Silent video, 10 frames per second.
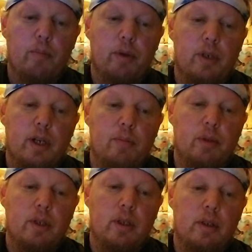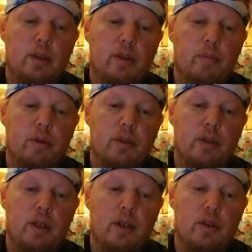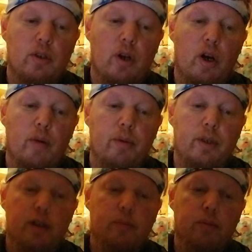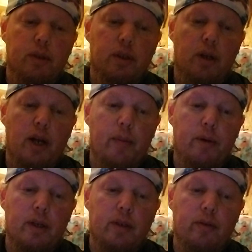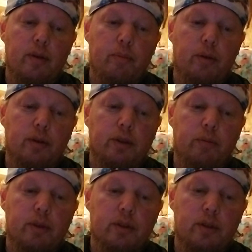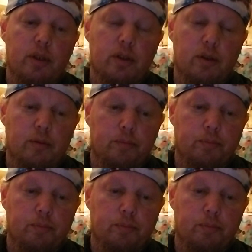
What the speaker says: Predominantly inattentive presentation are predominantly hyperactivity impulsive presentation,